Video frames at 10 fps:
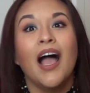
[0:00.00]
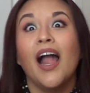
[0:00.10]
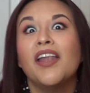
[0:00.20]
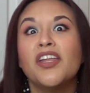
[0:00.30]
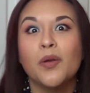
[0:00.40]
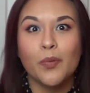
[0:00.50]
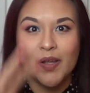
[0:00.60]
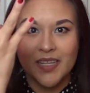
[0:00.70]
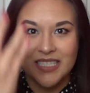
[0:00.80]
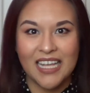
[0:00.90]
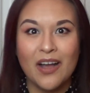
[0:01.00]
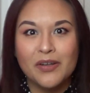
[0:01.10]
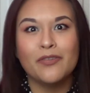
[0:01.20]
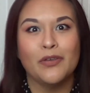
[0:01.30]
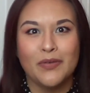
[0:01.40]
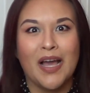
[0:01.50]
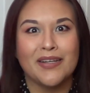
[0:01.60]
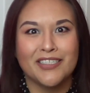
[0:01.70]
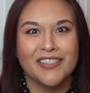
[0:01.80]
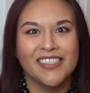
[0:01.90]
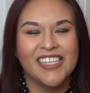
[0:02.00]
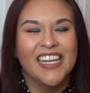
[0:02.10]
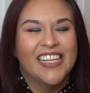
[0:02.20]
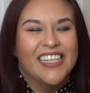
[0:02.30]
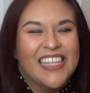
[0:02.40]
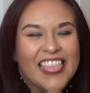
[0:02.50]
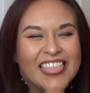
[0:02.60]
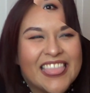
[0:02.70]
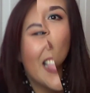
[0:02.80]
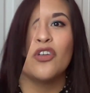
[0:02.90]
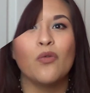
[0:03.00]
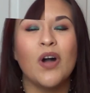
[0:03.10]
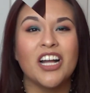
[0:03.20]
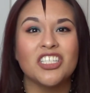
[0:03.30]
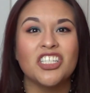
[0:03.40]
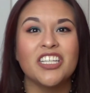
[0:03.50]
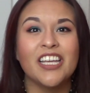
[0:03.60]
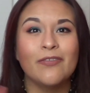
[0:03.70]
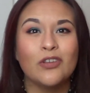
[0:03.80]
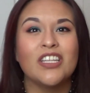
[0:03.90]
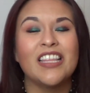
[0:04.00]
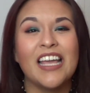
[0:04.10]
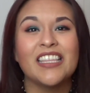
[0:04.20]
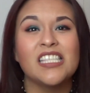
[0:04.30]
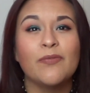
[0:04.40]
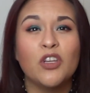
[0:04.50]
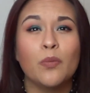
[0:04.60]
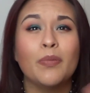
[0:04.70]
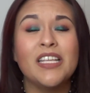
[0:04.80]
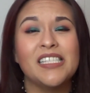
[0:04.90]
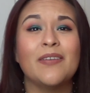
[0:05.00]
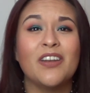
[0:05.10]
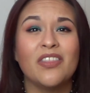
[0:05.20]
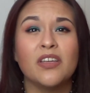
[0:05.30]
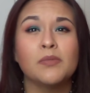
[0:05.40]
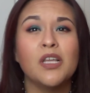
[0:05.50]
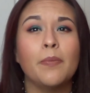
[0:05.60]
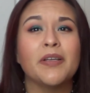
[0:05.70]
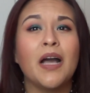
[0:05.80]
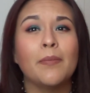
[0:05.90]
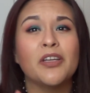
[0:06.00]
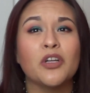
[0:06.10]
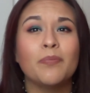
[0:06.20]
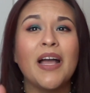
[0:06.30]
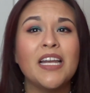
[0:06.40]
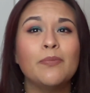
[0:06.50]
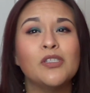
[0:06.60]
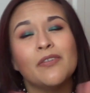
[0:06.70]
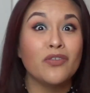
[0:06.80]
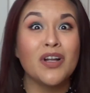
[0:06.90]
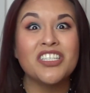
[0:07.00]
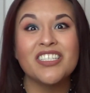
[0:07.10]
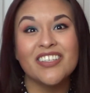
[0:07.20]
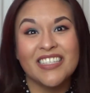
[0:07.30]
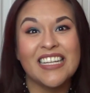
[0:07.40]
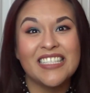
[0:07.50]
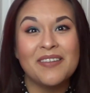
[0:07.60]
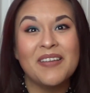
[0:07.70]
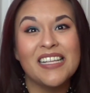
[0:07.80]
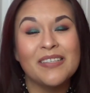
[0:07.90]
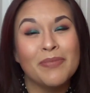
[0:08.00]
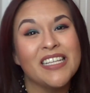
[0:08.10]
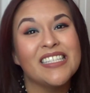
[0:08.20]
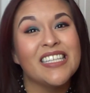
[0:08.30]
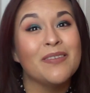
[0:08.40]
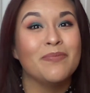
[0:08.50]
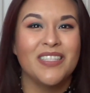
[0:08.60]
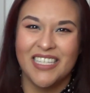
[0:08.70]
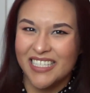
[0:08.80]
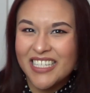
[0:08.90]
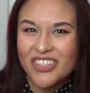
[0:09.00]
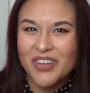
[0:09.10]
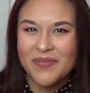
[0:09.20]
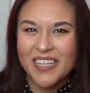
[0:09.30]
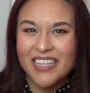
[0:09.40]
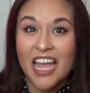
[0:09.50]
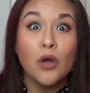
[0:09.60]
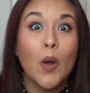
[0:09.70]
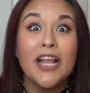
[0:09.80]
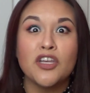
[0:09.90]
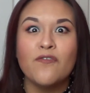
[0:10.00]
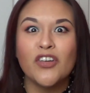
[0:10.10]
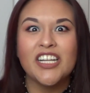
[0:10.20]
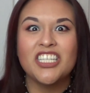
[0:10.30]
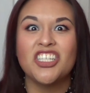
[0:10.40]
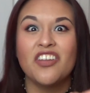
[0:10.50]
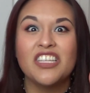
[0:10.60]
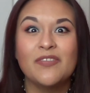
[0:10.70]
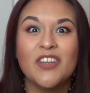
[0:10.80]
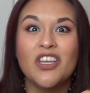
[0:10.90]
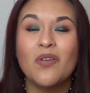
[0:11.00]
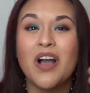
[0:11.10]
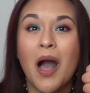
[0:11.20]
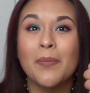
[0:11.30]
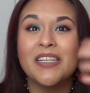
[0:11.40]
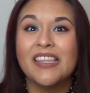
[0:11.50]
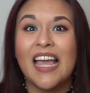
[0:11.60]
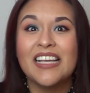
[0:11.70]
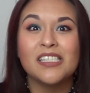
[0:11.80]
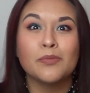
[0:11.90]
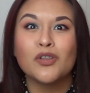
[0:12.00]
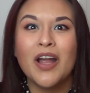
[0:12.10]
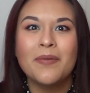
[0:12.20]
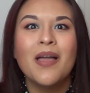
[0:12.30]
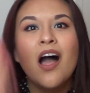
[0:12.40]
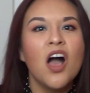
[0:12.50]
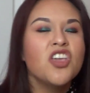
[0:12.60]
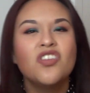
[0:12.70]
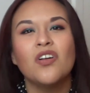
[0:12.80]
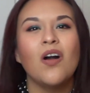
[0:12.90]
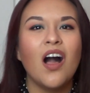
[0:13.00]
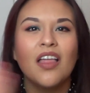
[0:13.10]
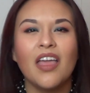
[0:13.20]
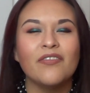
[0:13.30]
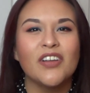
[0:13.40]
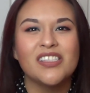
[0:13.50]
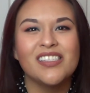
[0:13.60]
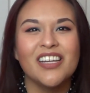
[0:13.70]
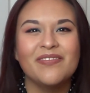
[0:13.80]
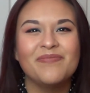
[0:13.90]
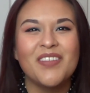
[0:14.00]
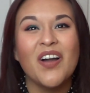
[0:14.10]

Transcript: I need to bring it down a few notches. Thanks so much for watching. If you did like this video, please give it a thumbs up and comment your pineapples. If you're watching, until next time, guys, please keep Disney dreaming. Oh, don't forget to share this video, comment, like, subscribe, you know, all that fun stuff.